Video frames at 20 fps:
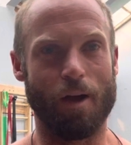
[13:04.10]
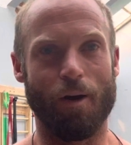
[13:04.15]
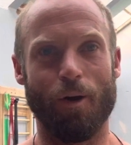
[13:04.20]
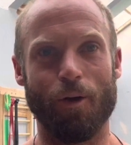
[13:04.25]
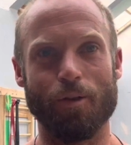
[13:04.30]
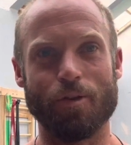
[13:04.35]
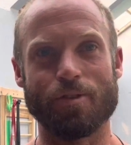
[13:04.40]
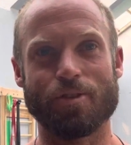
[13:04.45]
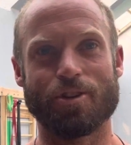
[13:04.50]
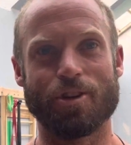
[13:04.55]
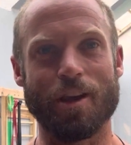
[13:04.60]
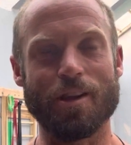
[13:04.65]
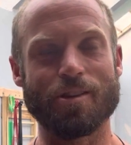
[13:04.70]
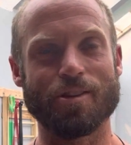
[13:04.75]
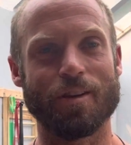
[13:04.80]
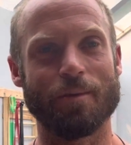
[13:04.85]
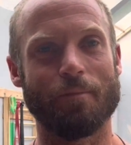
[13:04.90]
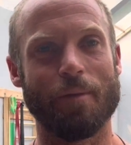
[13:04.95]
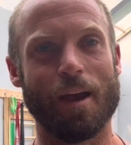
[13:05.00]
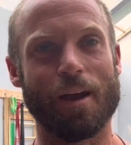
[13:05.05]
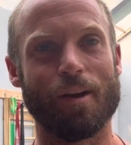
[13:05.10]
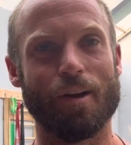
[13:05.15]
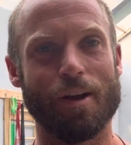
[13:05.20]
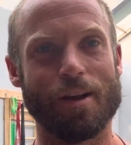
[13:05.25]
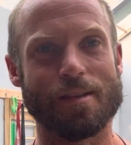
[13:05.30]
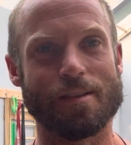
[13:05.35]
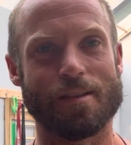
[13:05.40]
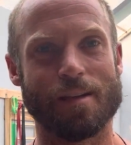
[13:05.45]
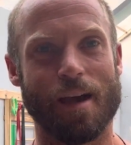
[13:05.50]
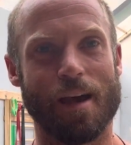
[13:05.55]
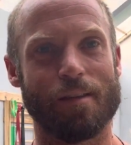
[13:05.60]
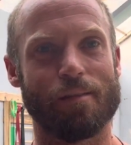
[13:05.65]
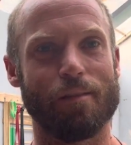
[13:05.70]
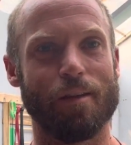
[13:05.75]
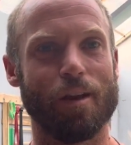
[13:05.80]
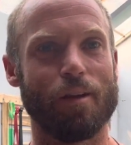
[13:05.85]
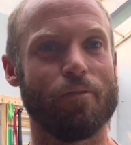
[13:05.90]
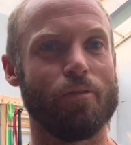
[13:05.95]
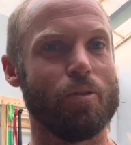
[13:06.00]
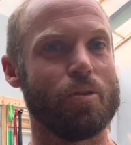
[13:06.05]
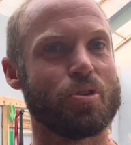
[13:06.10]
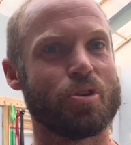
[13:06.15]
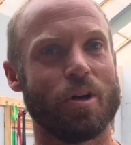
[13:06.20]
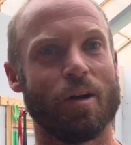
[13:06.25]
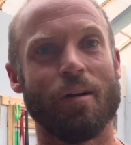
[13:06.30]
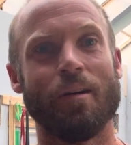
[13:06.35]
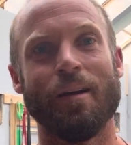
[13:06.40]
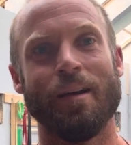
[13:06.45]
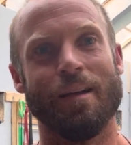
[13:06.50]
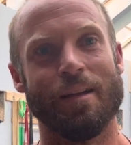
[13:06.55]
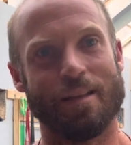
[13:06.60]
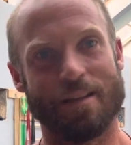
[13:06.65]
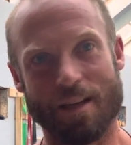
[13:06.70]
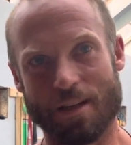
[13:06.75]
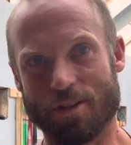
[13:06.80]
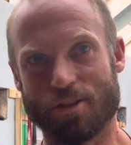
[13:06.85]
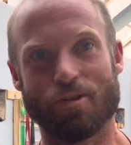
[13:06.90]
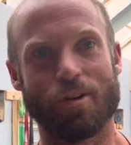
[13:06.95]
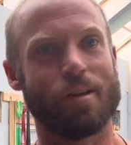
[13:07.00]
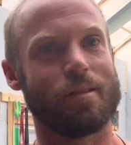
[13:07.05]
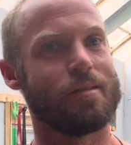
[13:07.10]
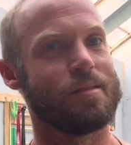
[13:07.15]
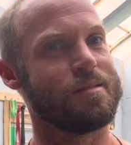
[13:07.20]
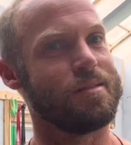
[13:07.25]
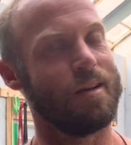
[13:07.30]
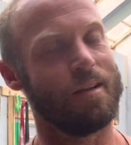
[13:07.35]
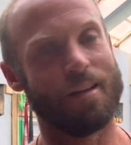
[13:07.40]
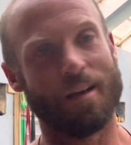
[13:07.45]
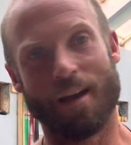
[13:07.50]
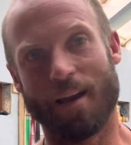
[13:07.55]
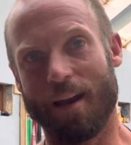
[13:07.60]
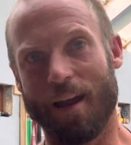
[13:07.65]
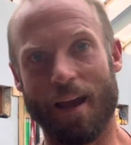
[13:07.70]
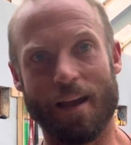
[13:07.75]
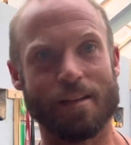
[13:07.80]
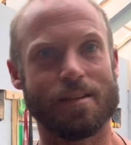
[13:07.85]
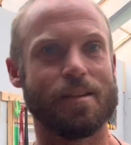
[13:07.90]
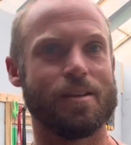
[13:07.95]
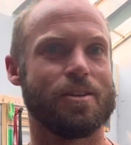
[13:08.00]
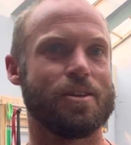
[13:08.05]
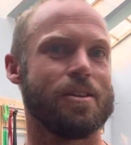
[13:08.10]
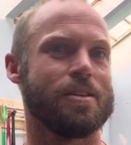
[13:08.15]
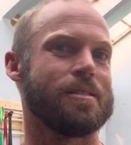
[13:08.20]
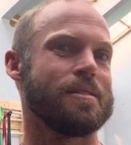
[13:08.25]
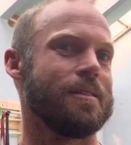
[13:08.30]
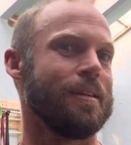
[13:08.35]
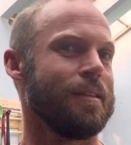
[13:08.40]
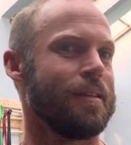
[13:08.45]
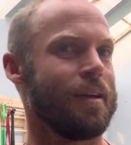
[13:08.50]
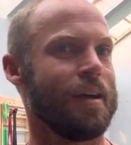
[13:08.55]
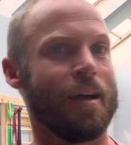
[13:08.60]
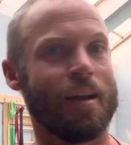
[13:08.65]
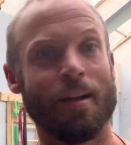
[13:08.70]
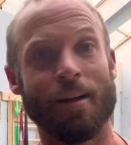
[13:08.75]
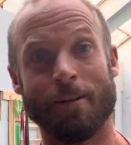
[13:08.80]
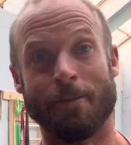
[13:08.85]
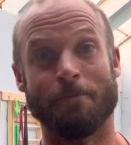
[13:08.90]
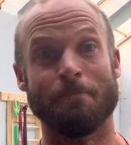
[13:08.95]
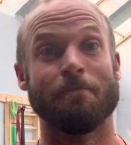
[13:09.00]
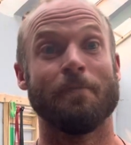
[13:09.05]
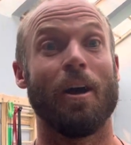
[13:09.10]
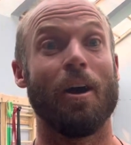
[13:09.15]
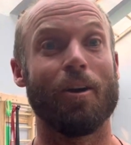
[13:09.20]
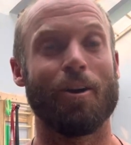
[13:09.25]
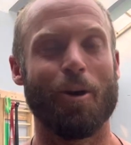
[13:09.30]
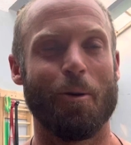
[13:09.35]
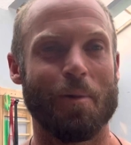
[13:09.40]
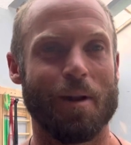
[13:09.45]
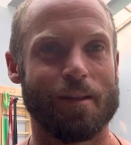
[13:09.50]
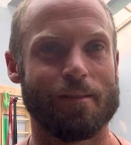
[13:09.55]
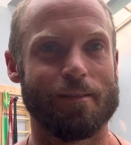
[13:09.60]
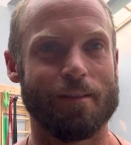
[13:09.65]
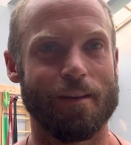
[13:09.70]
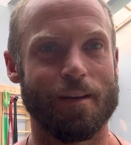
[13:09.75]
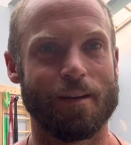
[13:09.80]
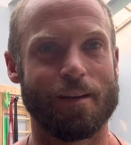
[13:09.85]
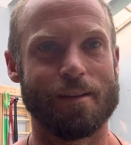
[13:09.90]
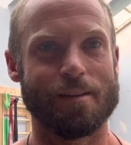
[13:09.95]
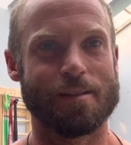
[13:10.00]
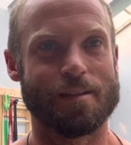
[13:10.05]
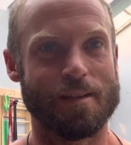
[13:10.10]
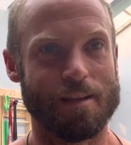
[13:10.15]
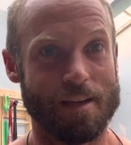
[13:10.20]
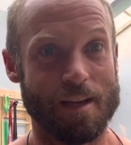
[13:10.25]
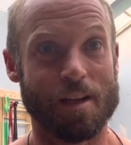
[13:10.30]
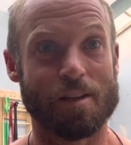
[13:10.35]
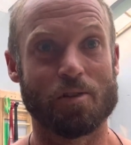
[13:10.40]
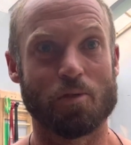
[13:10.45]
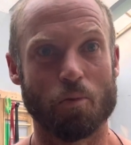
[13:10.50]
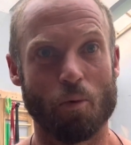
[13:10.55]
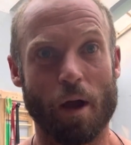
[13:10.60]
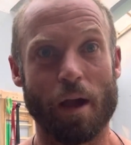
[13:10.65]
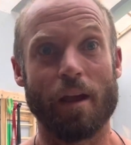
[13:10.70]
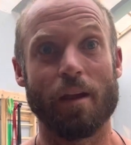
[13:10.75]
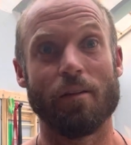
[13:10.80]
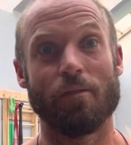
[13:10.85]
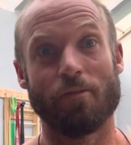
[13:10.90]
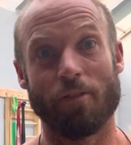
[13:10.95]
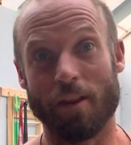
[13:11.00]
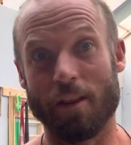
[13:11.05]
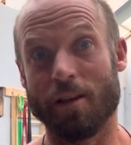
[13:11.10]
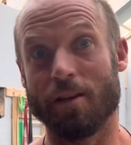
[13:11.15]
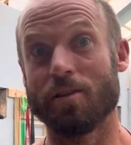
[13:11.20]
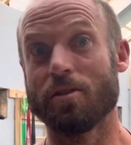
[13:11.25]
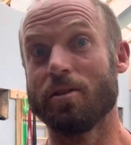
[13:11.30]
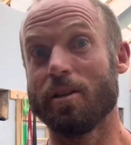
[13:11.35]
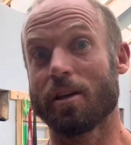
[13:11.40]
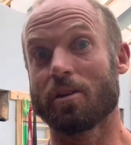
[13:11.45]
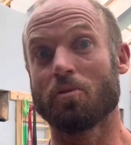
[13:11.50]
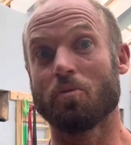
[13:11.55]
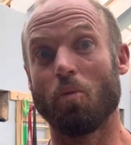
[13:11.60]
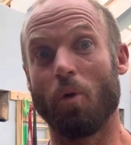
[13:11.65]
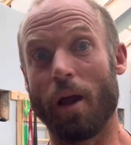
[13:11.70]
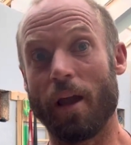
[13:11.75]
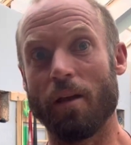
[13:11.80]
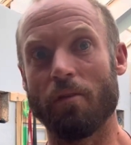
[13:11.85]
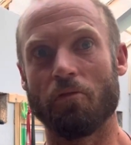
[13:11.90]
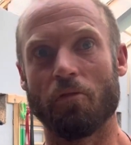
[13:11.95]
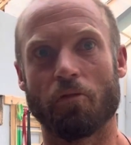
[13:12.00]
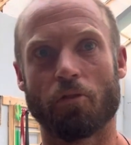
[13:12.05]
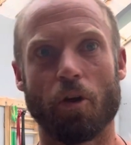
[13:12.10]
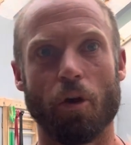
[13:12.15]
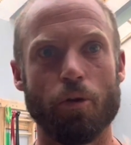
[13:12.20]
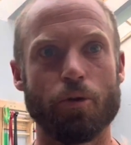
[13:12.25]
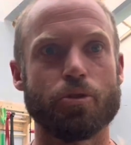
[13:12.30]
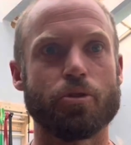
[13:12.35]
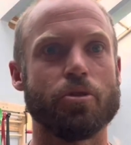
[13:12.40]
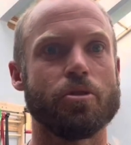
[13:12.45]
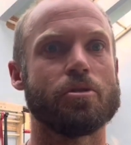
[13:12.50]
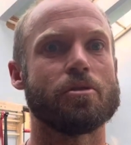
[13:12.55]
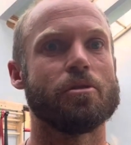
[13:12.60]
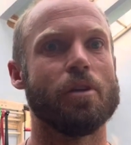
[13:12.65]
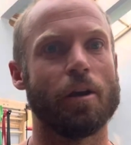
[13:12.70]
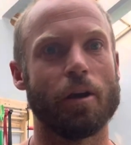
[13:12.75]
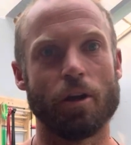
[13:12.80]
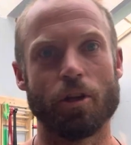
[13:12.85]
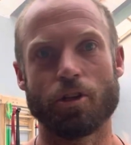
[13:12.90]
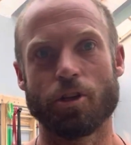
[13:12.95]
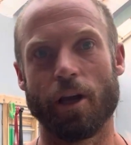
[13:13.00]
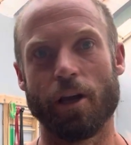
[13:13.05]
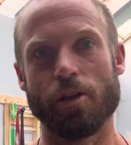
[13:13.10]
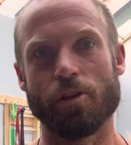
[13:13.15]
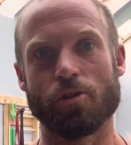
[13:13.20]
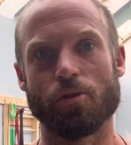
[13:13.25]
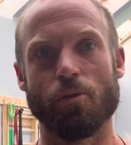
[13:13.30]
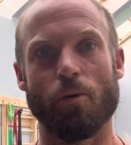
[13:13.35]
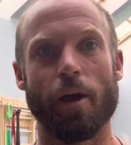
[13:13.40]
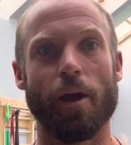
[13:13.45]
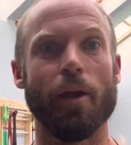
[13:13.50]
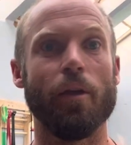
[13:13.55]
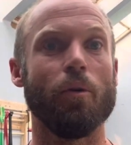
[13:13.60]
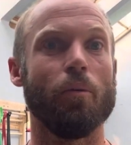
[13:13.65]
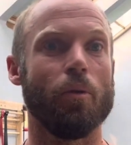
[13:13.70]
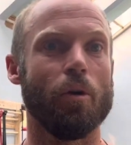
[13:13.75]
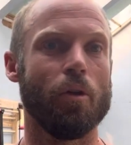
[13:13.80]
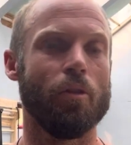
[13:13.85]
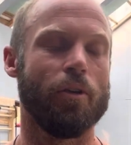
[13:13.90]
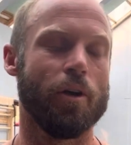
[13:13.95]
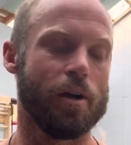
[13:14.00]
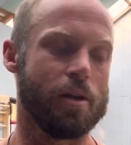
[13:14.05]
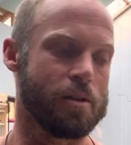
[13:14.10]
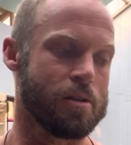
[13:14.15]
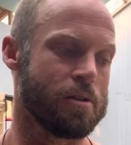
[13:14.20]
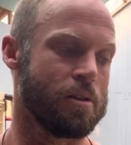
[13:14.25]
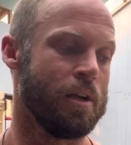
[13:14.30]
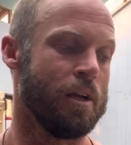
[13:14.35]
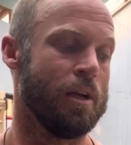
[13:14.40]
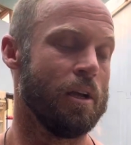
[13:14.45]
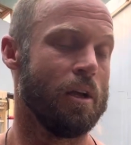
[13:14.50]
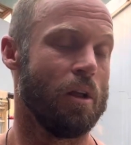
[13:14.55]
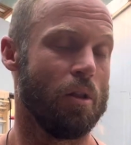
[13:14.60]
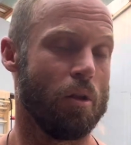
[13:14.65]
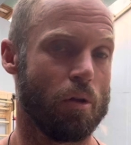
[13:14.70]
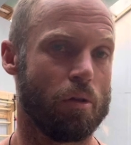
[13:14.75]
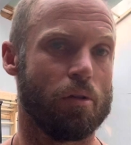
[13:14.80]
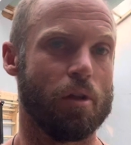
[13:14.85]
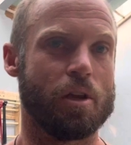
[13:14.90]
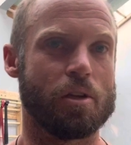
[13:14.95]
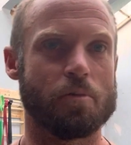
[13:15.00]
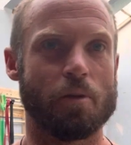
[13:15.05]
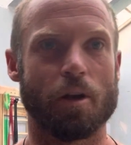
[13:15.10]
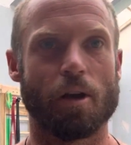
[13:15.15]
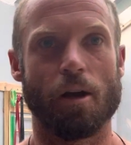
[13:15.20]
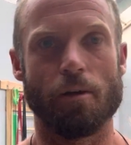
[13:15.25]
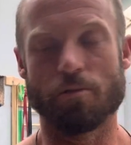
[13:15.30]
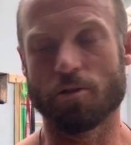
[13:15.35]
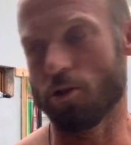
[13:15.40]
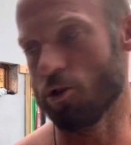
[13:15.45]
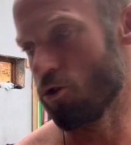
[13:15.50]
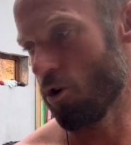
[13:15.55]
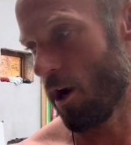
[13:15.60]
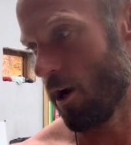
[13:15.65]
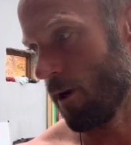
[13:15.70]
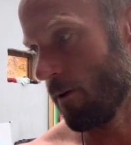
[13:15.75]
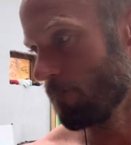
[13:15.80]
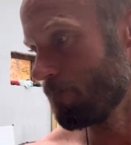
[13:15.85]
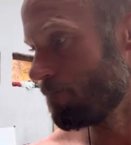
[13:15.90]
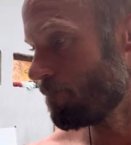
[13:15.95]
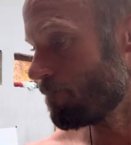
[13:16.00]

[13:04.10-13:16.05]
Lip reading: on changing mankind's athletic future. Dense Strength has done that. ATG has done that. Uncommon Athletic is the next wave, and these next wave of coaches are going to change the way the world does a lot of things when it comes to training.